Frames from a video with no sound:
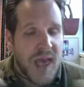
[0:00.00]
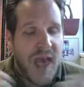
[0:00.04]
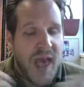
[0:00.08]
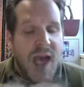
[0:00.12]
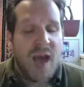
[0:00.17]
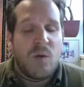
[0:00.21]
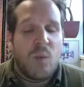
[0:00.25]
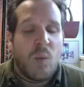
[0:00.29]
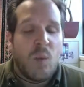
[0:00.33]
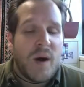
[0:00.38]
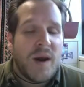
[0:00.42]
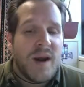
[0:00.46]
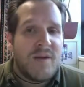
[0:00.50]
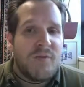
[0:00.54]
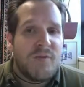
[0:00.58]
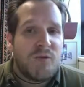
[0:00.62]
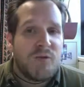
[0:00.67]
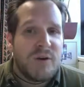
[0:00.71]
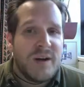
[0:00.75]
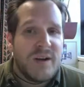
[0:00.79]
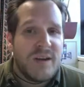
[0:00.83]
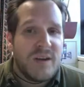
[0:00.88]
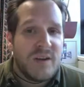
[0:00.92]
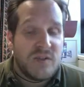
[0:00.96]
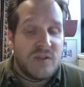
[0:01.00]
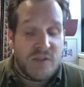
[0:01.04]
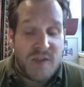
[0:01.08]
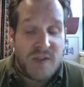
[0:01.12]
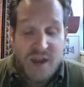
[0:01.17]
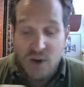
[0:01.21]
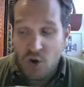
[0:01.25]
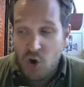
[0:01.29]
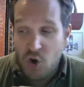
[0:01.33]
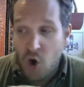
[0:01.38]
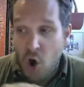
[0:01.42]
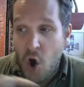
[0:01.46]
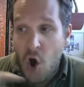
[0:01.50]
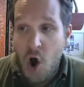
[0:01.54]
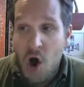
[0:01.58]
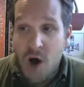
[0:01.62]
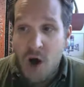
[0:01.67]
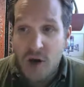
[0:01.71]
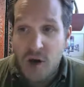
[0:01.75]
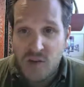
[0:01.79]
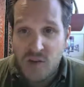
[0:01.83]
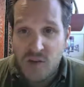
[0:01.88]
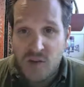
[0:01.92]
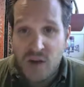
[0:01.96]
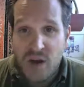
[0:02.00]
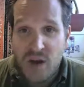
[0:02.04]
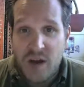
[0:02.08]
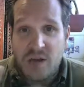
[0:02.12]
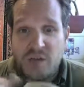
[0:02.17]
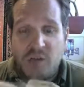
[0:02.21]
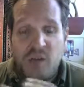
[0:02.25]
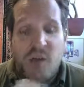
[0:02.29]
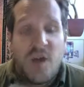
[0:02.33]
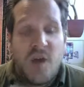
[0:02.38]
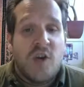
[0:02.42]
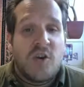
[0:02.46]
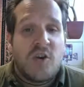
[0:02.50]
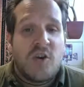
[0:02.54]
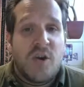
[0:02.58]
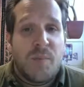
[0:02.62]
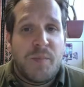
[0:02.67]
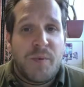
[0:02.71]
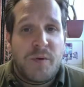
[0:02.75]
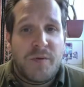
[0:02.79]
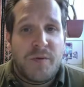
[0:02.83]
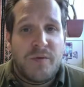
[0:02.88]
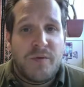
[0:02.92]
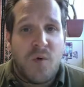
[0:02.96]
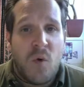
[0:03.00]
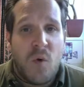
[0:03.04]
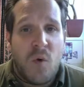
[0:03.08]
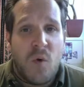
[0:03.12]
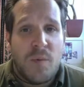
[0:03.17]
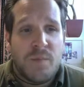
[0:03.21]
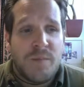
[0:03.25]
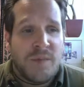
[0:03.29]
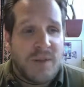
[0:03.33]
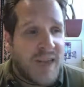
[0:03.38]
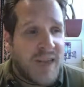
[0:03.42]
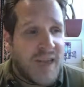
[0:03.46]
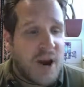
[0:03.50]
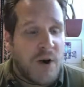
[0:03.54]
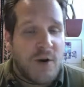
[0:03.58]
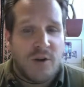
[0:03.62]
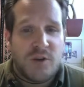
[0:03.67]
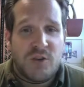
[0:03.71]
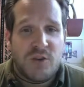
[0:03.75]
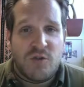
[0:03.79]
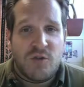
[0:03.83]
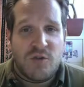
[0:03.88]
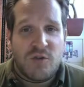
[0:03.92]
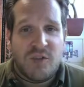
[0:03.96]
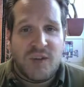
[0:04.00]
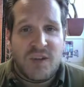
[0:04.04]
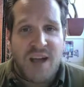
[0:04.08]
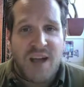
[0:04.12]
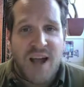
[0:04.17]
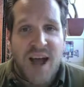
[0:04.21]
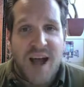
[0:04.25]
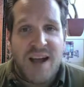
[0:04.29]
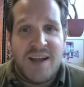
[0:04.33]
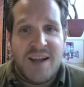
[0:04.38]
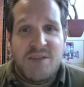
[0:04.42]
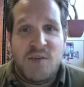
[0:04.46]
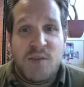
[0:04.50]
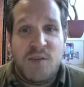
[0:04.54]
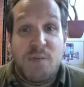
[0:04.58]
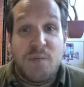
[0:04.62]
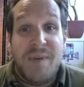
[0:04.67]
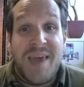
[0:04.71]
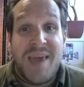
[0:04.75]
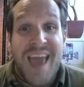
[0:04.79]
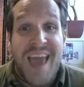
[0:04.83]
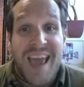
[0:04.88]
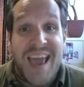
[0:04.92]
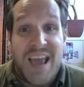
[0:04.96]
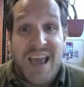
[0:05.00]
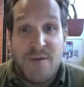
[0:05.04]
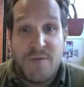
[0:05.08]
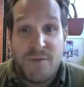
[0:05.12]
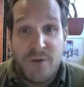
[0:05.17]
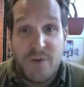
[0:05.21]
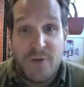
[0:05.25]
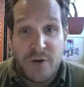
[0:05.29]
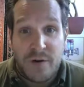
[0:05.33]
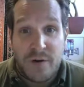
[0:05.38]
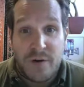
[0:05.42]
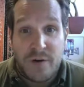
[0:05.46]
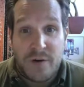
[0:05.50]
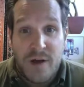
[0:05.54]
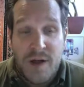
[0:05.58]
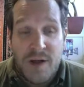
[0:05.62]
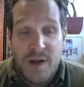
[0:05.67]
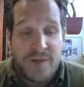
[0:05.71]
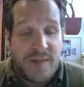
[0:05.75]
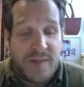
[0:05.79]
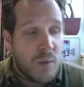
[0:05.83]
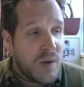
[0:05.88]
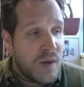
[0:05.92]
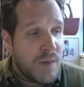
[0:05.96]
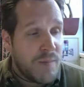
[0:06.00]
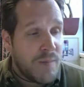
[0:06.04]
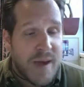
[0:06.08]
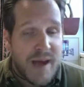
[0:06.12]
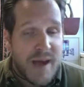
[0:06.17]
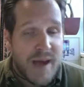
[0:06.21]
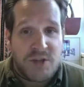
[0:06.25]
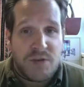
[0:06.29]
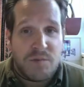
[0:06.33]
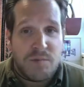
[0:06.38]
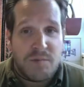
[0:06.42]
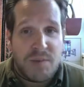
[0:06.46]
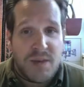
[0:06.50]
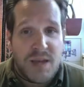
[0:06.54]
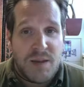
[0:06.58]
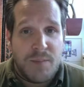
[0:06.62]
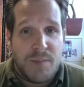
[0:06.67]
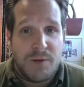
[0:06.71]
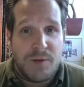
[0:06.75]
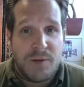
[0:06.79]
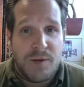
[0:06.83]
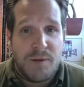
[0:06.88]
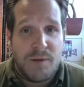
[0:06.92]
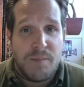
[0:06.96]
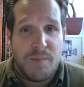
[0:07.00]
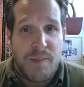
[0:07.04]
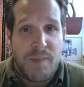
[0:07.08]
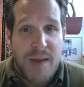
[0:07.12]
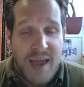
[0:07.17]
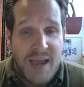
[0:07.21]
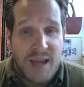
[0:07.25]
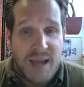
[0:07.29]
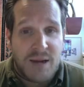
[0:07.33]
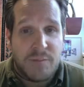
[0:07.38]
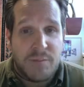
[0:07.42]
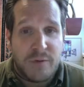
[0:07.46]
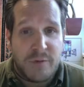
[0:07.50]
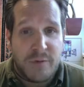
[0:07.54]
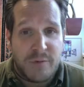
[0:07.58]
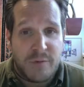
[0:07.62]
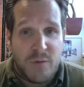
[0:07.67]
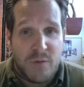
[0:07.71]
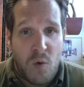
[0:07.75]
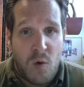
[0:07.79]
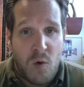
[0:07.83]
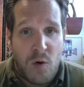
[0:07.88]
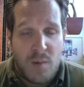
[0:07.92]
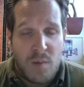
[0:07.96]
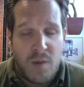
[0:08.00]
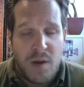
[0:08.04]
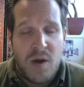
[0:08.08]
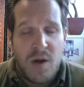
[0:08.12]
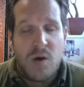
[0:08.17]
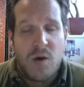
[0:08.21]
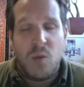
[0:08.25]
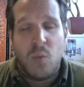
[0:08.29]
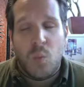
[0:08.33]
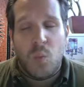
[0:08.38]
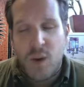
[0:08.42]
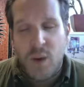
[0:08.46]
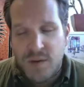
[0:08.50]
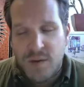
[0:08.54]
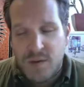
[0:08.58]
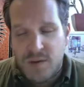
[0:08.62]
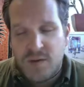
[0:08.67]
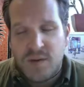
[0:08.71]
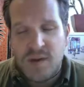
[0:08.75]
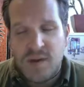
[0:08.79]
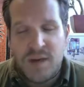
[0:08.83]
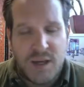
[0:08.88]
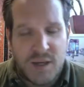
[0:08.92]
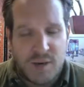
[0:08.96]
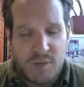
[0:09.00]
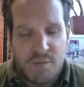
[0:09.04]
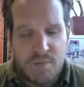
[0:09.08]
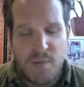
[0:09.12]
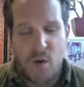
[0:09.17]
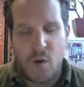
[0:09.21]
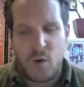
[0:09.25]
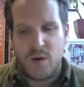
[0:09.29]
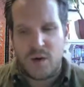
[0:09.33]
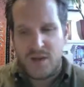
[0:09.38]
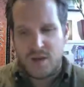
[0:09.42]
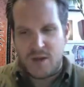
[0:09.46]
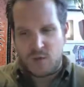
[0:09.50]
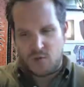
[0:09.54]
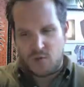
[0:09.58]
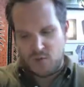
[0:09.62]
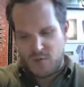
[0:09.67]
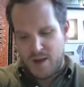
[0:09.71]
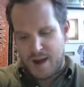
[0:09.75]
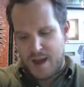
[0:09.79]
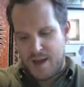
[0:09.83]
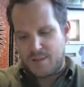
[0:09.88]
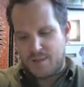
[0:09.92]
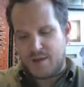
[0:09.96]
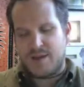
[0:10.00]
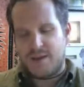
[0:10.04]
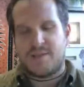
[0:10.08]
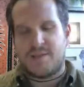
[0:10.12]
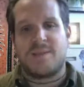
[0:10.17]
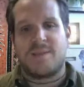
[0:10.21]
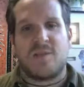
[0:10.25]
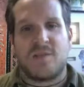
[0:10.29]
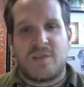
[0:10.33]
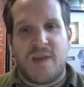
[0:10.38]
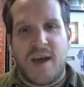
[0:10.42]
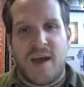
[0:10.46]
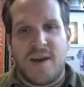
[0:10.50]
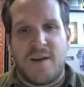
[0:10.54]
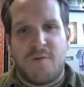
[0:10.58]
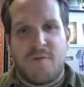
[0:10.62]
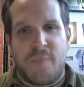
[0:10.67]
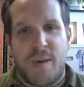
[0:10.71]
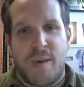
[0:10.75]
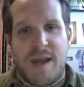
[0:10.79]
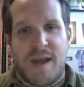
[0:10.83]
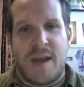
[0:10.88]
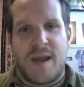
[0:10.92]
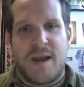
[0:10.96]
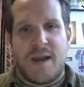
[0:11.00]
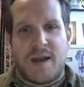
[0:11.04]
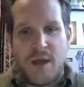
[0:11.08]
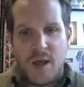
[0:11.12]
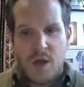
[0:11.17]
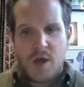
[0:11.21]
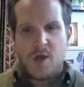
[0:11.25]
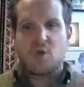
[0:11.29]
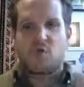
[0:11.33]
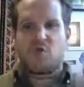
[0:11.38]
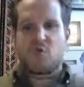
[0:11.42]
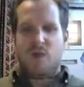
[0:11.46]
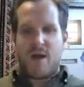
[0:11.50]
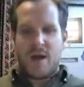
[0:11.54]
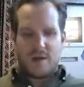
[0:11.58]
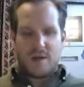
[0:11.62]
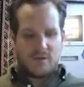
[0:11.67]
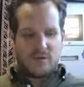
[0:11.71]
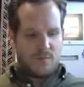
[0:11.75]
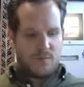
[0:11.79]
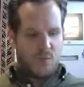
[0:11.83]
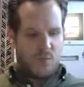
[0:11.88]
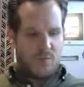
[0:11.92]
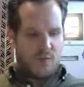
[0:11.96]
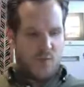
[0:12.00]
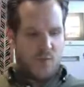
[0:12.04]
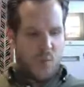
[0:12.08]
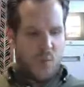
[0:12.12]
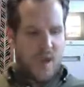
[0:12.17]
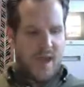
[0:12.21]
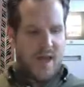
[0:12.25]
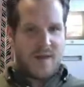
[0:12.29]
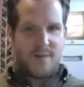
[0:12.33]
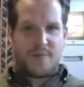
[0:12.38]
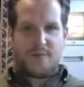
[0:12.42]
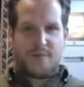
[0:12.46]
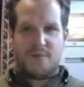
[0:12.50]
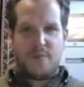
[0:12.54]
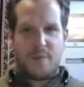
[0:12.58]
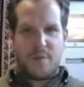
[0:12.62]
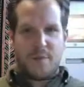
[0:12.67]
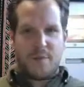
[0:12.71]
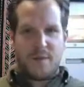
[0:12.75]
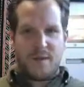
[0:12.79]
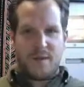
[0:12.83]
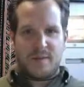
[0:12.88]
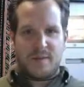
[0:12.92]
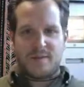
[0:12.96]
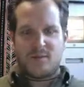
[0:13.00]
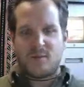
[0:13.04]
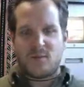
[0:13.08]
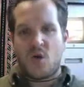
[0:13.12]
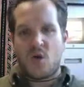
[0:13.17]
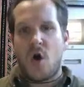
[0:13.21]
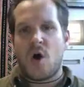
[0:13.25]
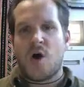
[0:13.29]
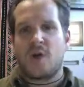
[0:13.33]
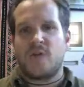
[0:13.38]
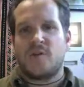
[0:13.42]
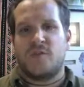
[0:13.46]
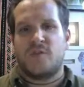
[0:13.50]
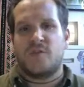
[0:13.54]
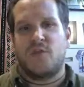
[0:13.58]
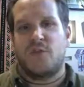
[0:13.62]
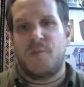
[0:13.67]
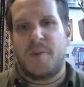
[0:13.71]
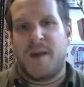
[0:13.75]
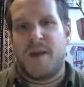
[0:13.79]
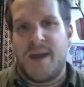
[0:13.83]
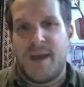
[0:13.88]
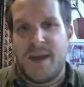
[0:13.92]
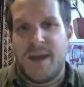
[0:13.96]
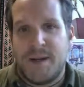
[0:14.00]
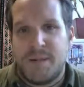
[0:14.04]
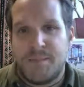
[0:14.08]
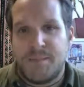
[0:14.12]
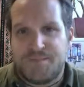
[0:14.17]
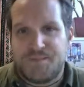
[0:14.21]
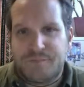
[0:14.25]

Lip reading: and whatever it is that causes us to perform the characteristic kinds of behavior that we imagine people in pain perform. Wincing and moaning, grabbing at the site of pain, trying to move away from the thing that's causing you pain.